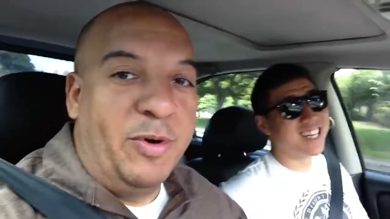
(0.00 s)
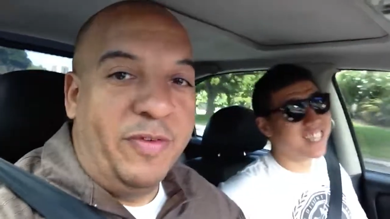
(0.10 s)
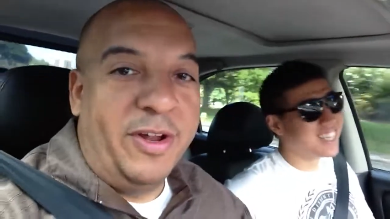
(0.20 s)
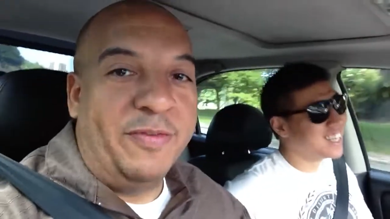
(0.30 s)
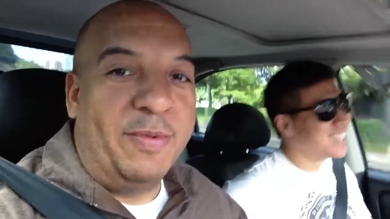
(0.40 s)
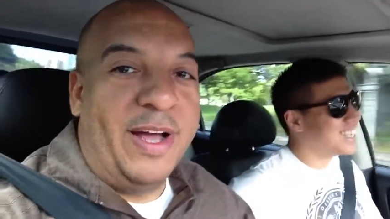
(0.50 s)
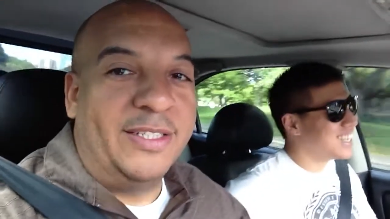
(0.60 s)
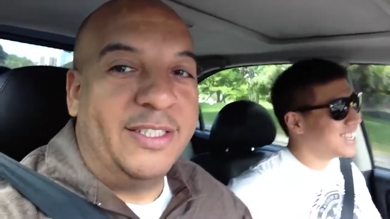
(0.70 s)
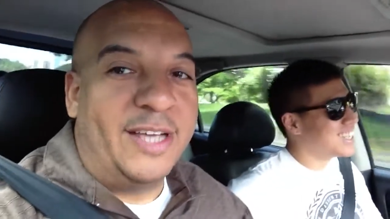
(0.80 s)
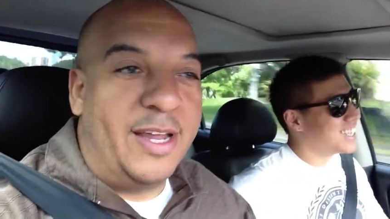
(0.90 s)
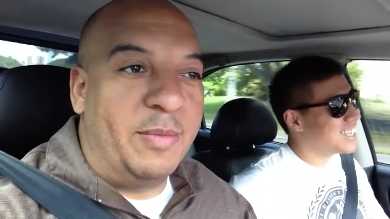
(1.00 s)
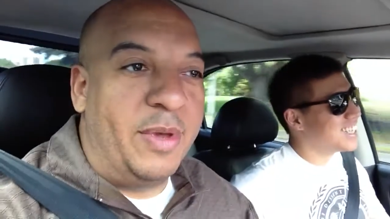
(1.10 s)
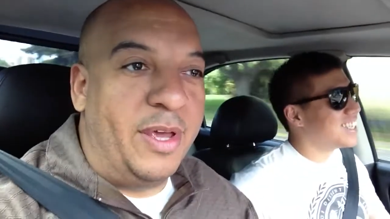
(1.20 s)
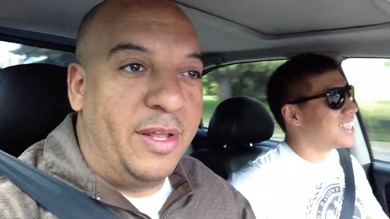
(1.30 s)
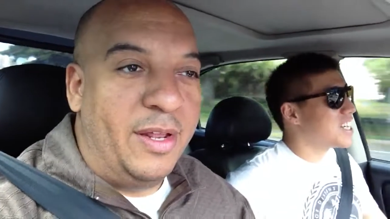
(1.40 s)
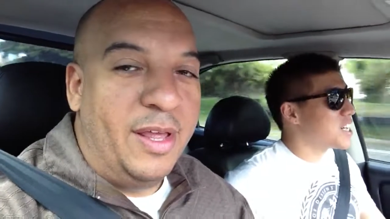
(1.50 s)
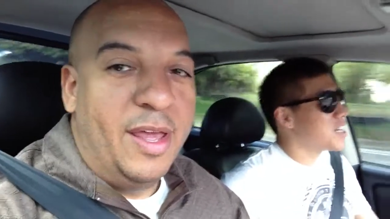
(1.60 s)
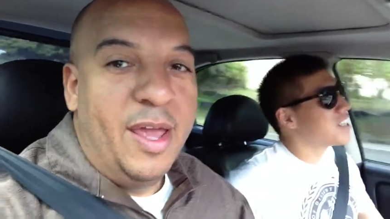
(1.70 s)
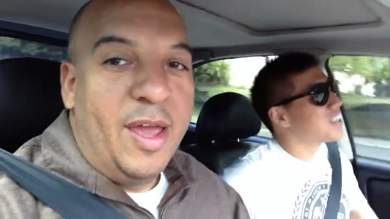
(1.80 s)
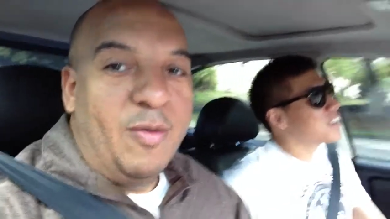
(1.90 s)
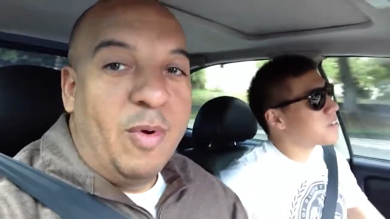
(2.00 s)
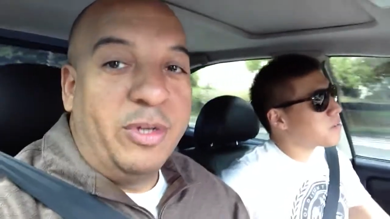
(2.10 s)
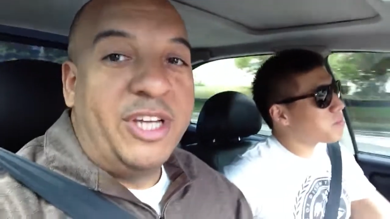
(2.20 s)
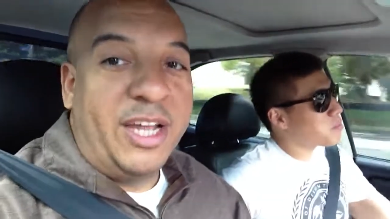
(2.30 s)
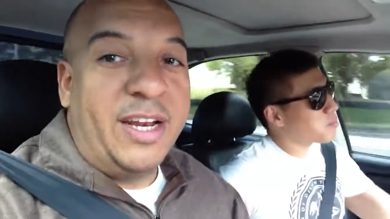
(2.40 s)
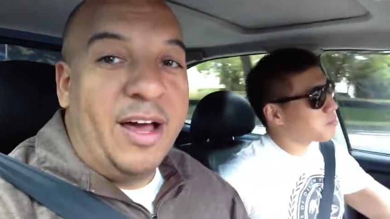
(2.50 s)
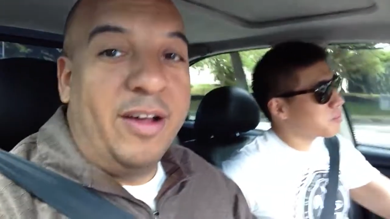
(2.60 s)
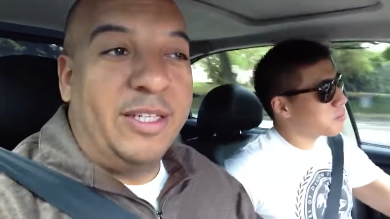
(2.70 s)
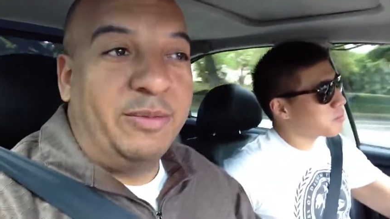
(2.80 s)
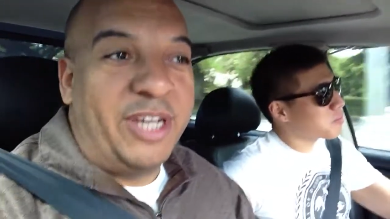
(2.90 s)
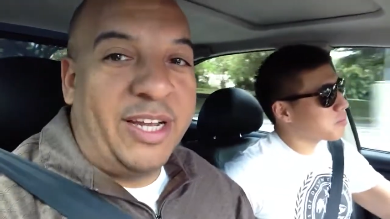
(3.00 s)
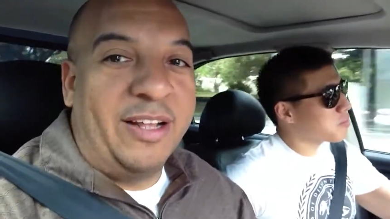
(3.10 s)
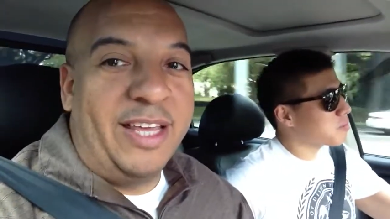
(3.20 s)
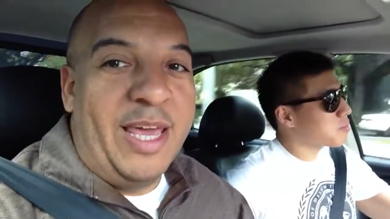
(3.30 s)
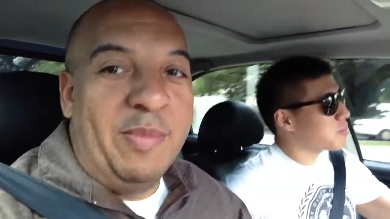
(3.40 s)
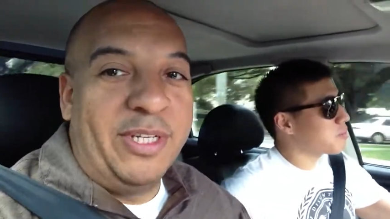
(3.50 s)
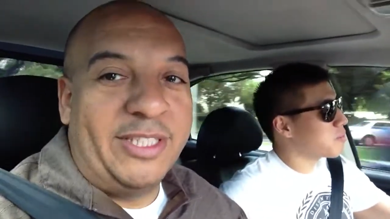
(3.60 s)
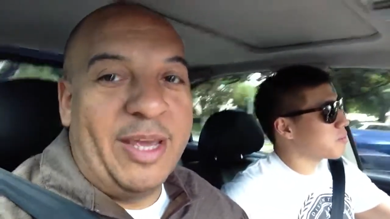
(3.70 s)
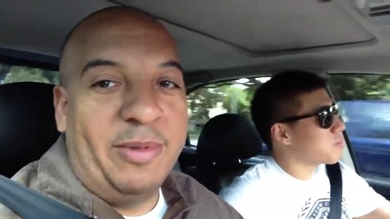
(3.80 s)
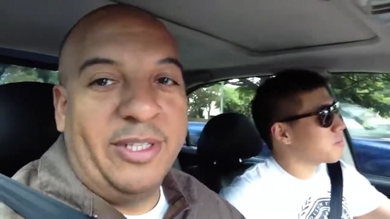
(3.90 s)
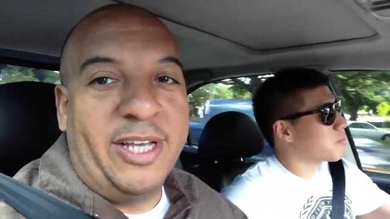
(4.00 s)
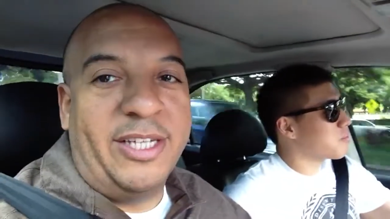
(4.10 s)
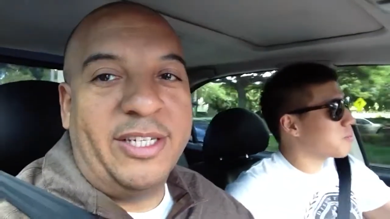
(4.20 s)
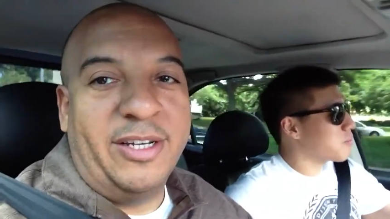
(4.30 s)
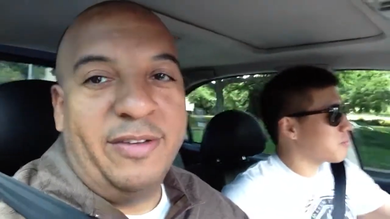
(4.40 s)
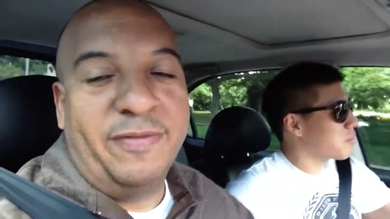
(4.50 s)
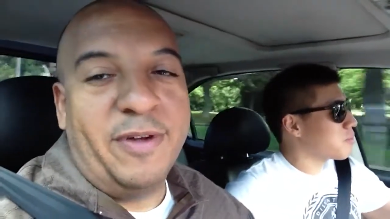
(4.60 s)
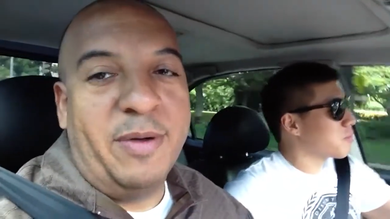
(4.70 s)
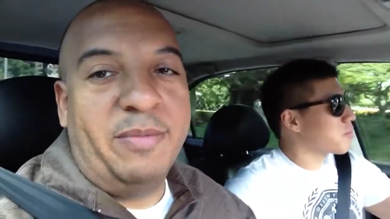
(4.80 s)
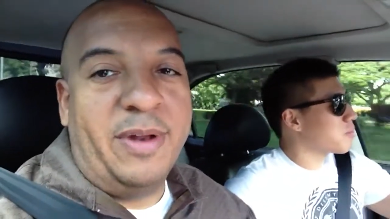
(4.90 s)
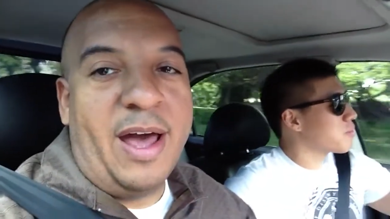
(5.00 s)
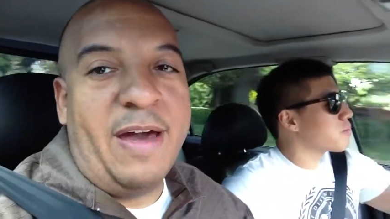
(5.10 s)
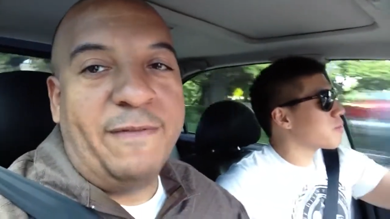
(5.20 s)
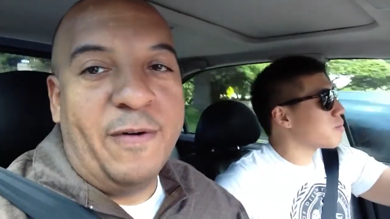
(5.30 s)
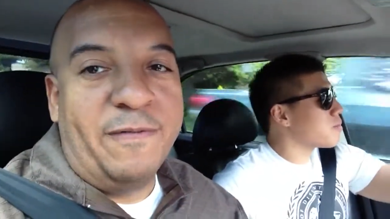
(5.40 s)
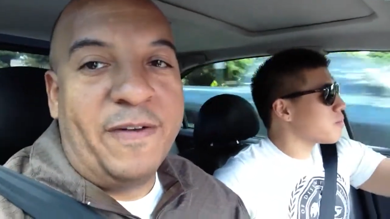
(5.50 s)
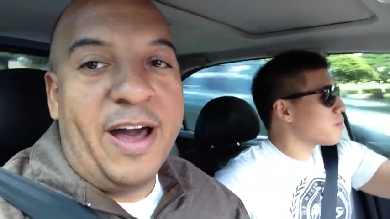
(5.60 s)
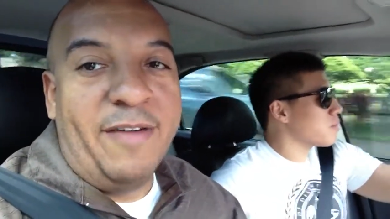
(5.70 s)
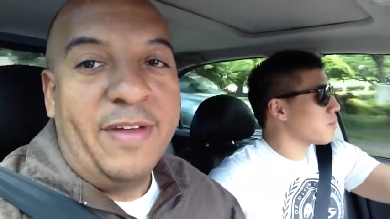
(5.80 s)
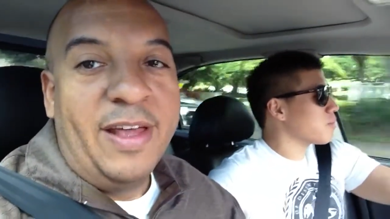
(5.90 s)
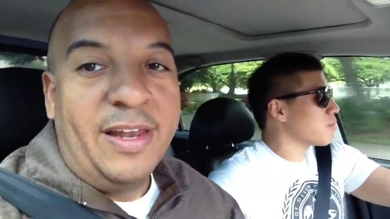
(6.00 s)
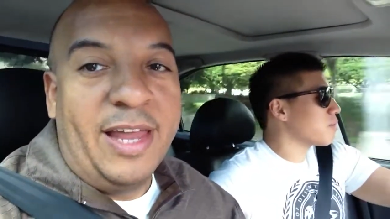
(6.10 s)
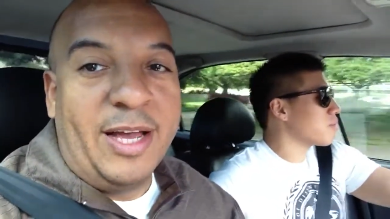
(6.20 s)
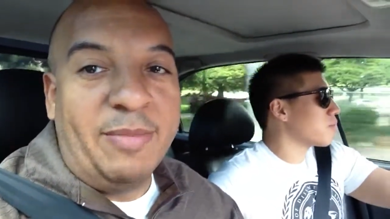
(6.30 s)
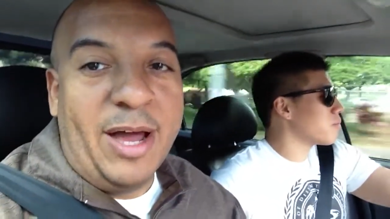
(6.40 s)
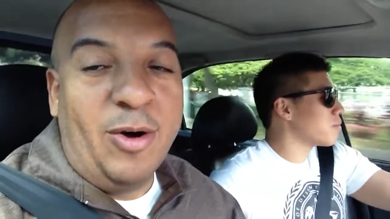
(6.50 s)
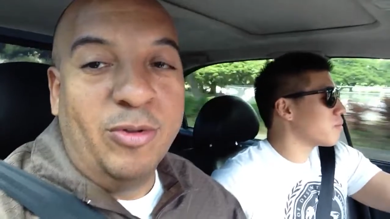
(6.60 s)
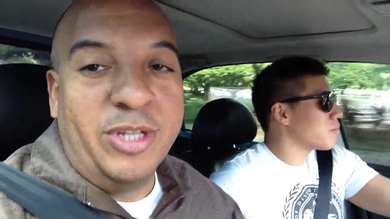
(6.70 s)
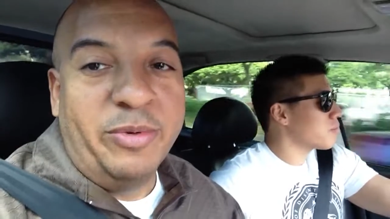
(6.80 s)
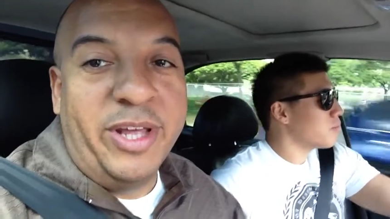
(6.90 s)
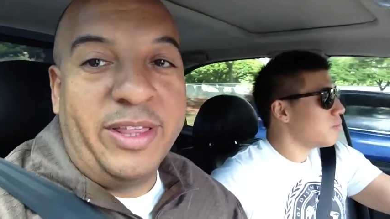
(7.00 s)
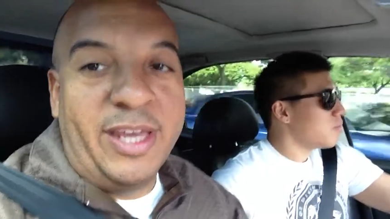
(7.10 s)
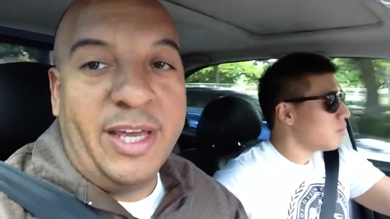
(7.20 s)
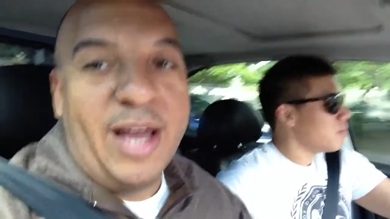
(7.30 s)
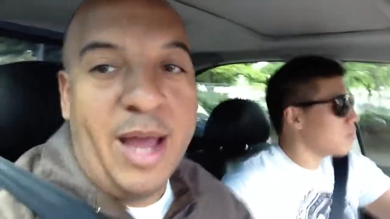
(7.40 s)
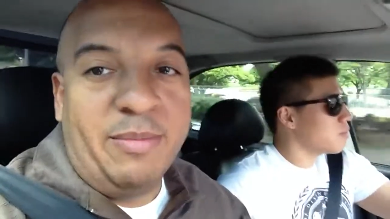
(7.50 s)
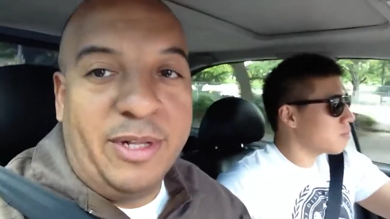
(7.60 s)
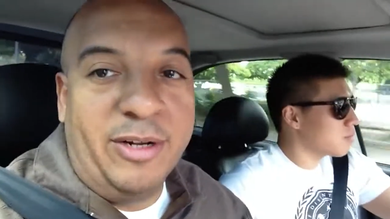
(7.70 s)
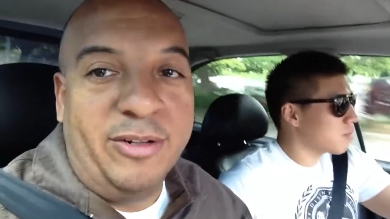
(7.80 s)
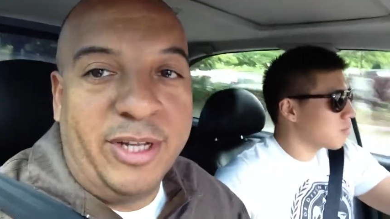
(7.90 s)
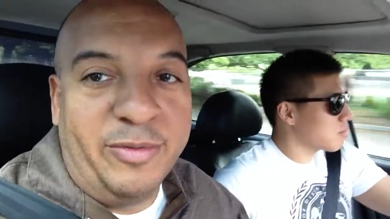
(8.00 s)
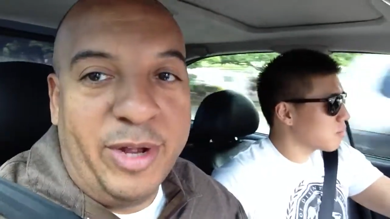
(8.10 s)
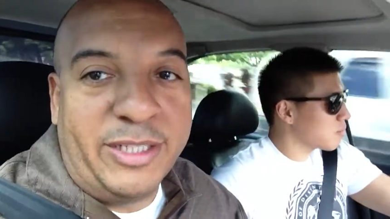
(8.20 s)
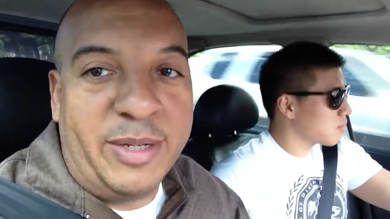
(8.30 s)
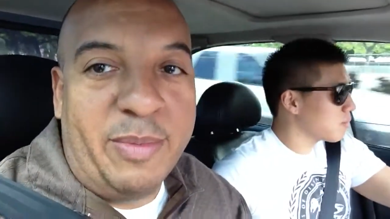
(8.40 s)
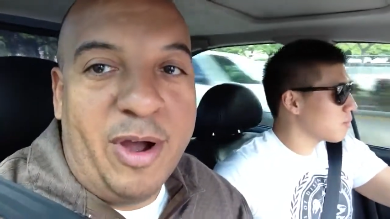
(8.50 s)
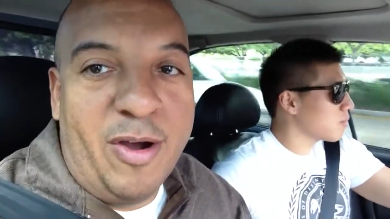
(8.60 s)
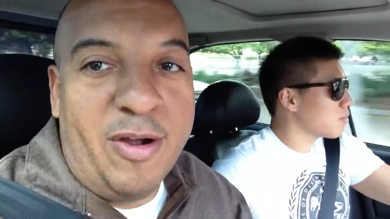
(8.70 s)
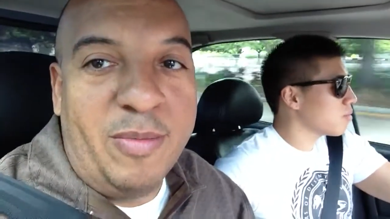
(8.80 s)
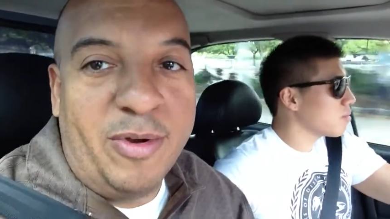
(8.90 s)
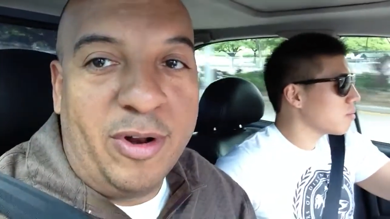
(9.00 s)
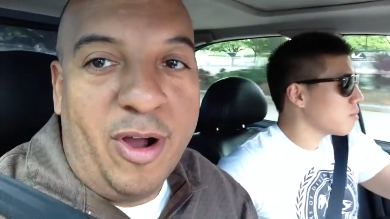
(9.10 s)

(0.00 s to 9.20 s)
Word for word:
Speaker 1: over there from High Society, man. What we're checking out is I'm checking out the image stabilization from iPhone 5. Like, I'm not holding or anything. I'm literally resting my arm on the